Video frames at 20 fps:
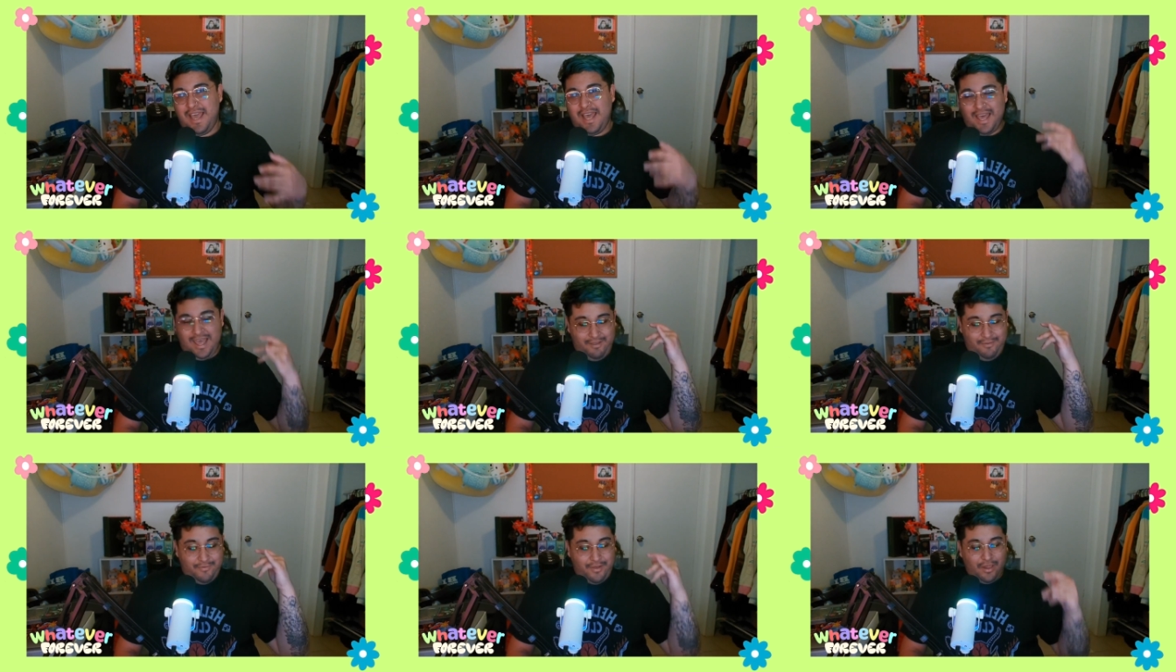
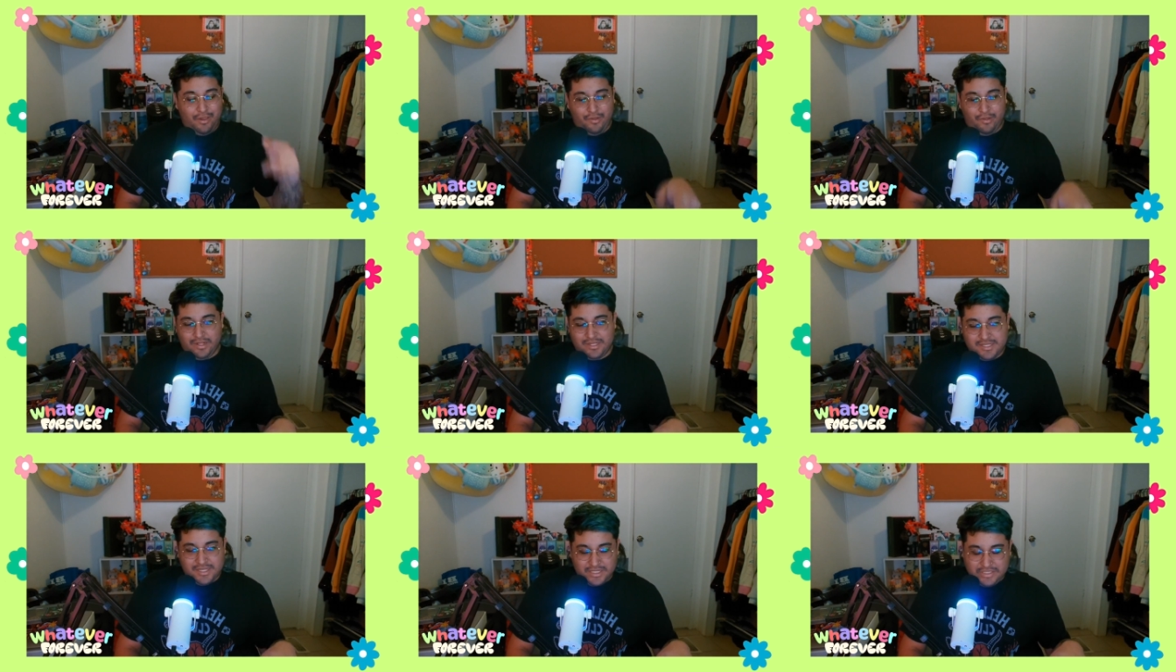I follow
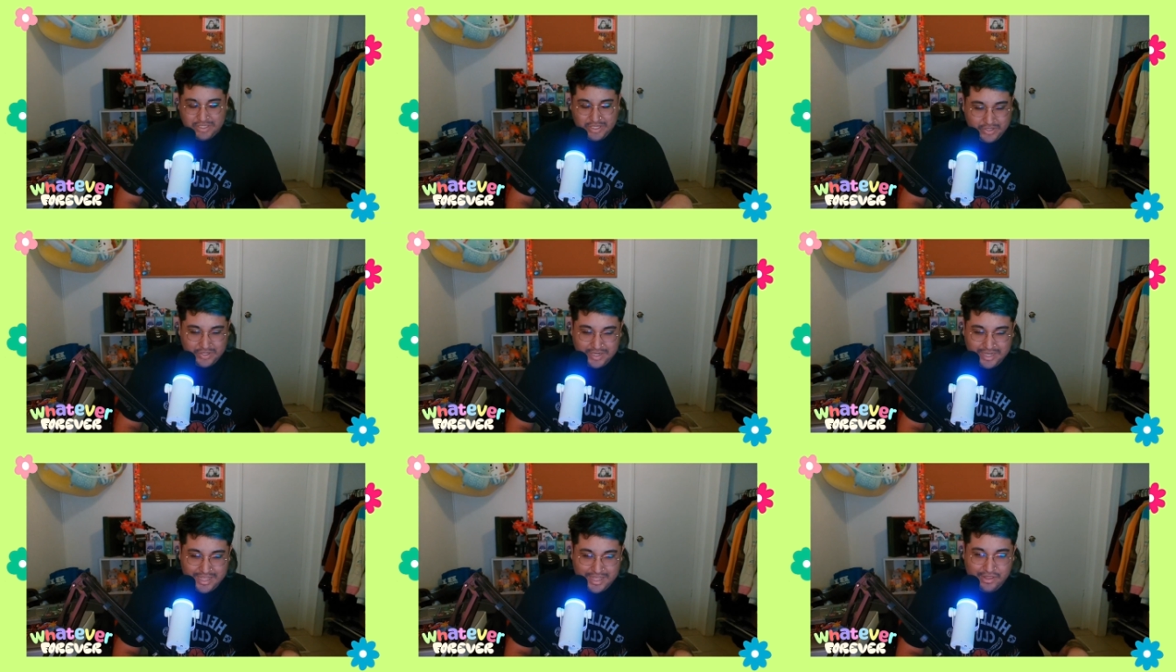a
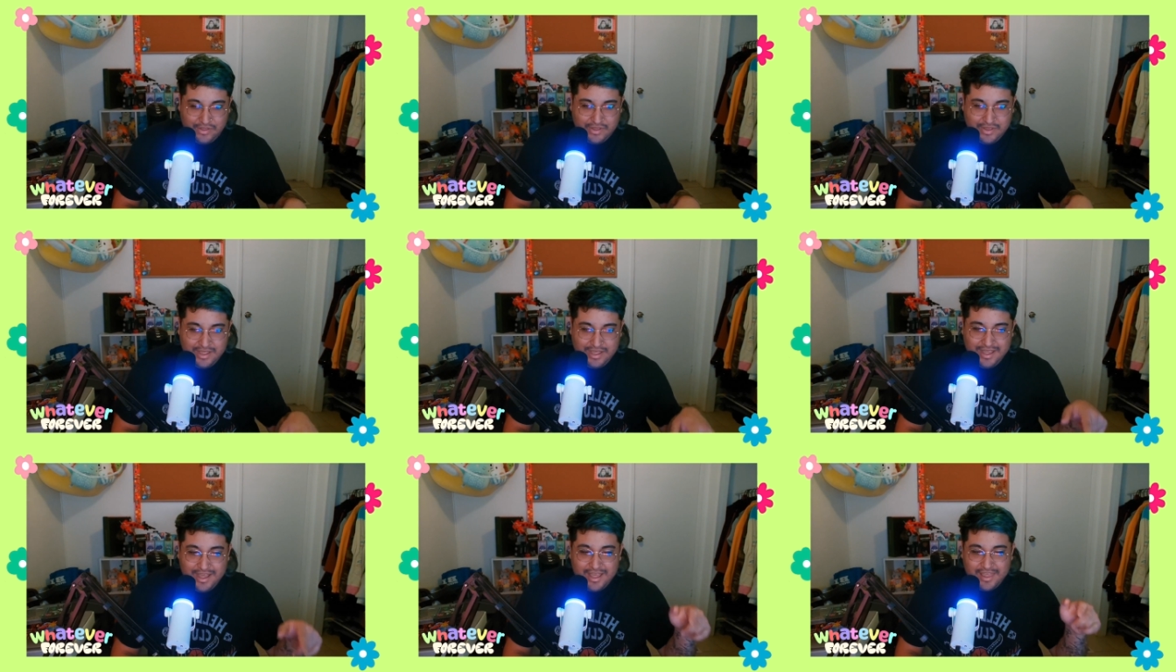TikTok account
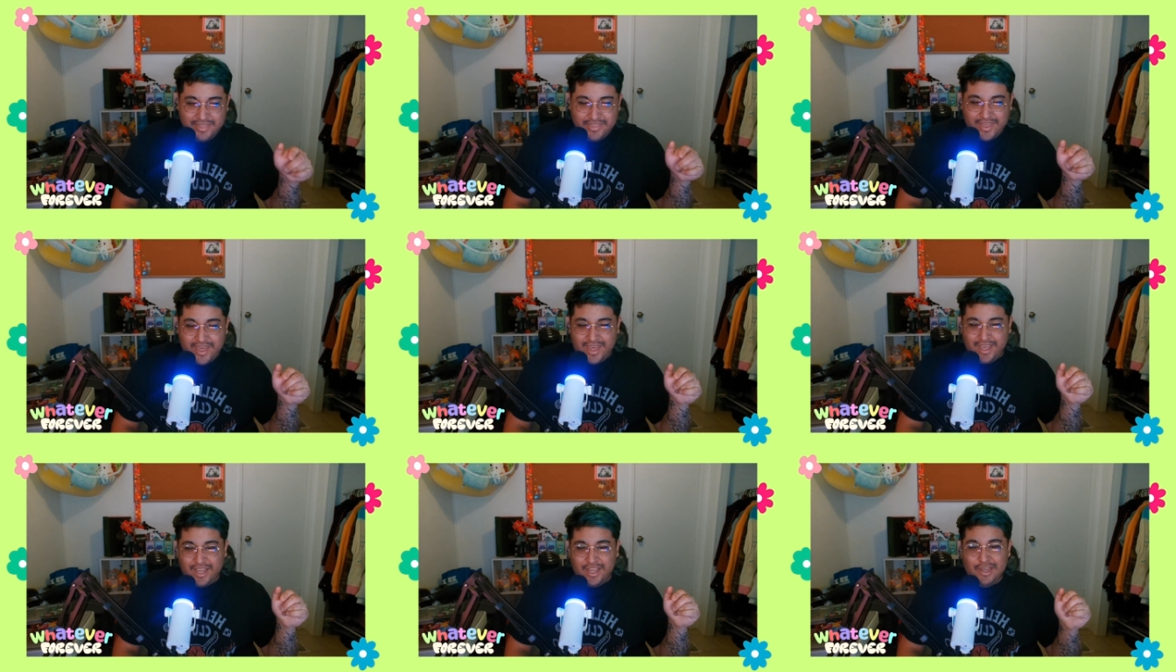
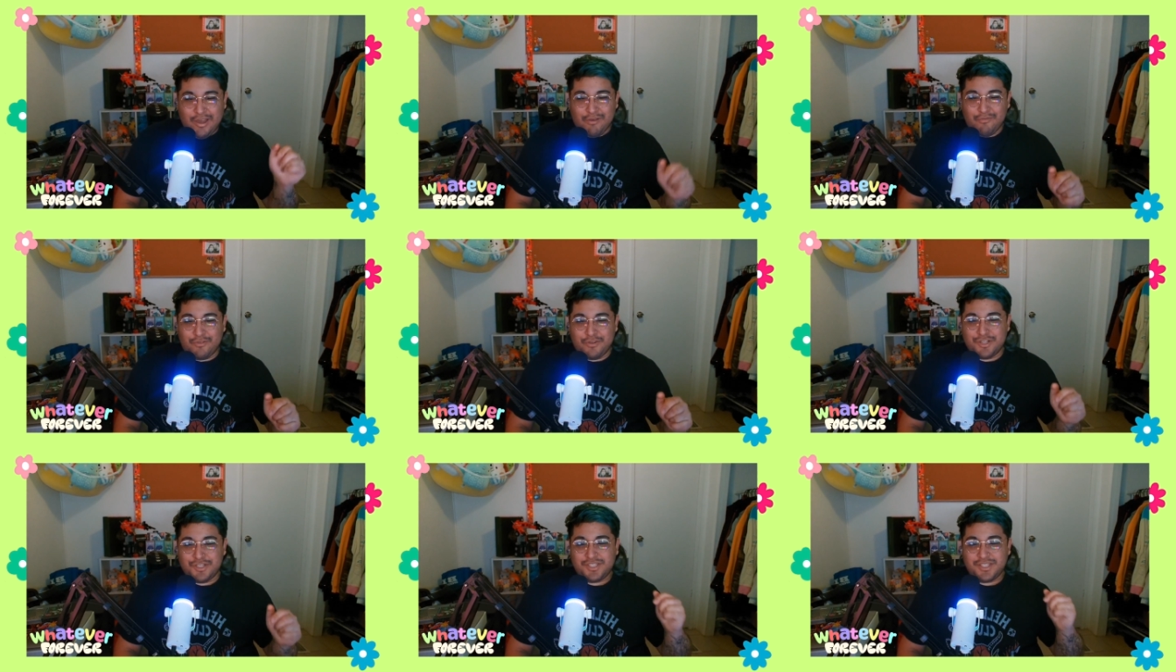that
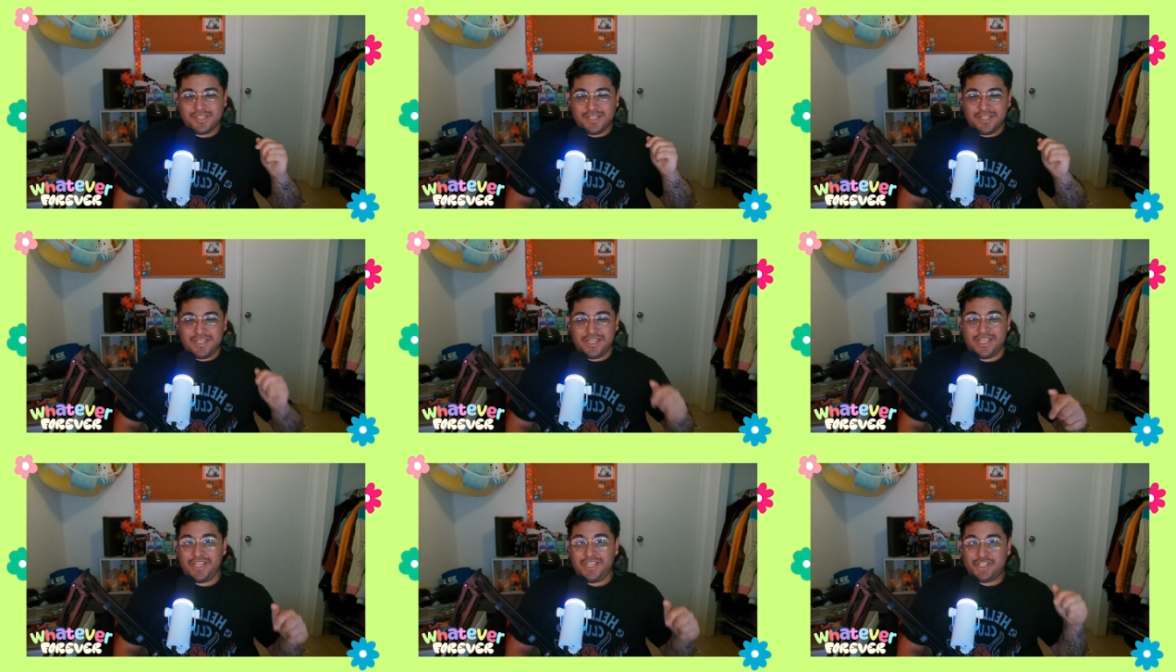covers
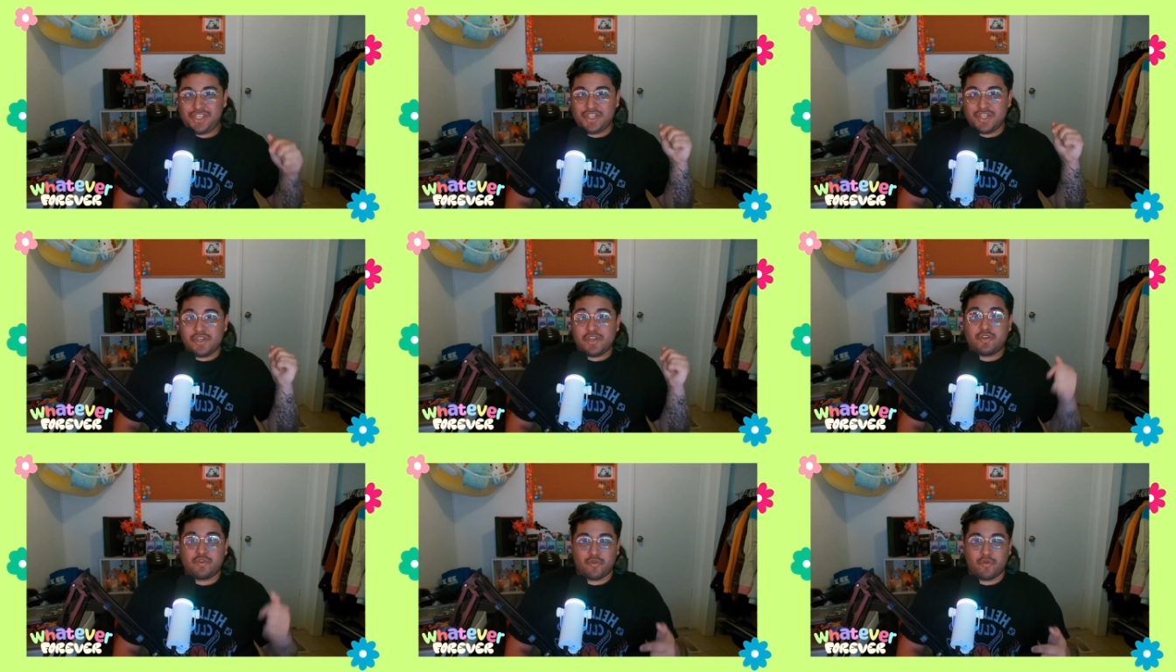niche
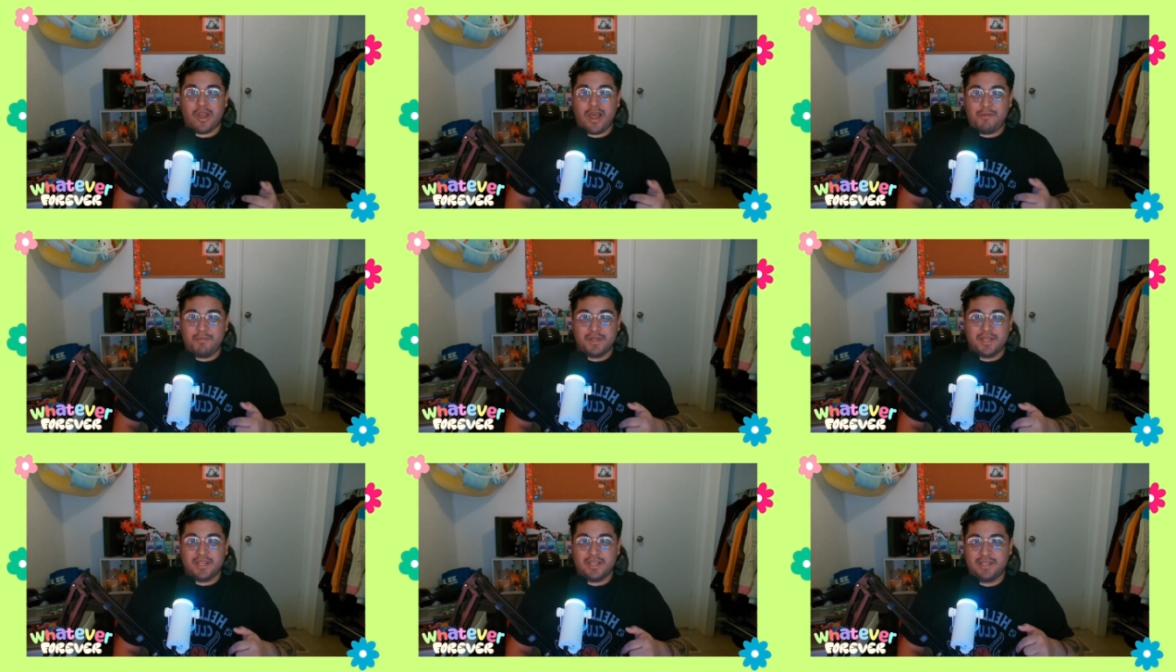
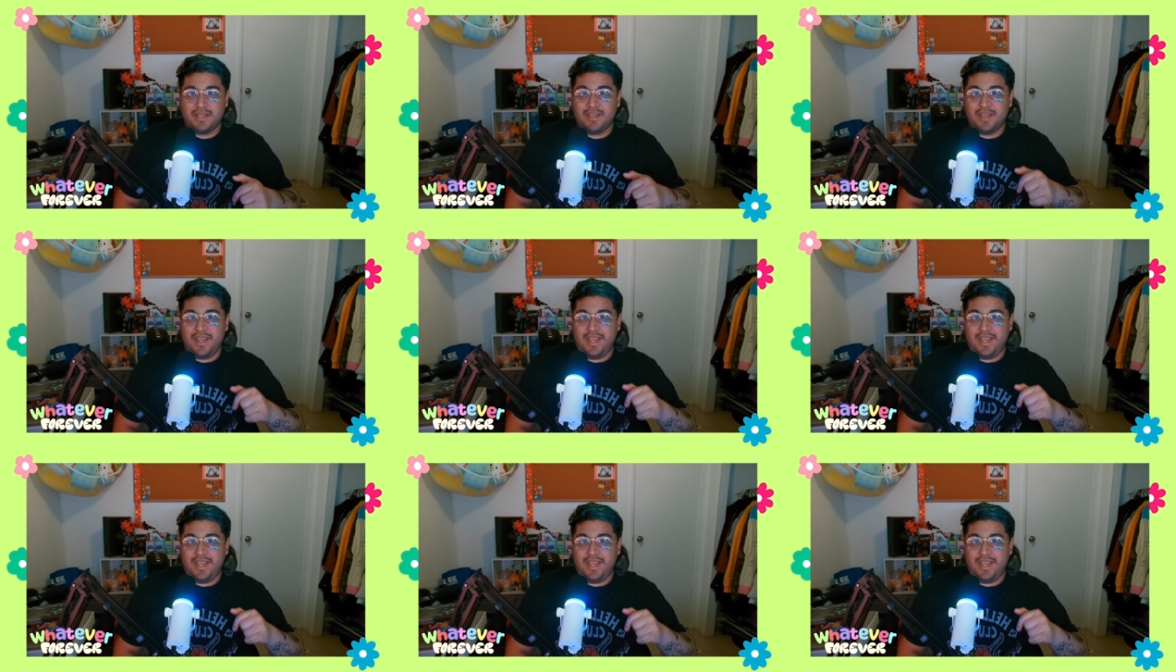drama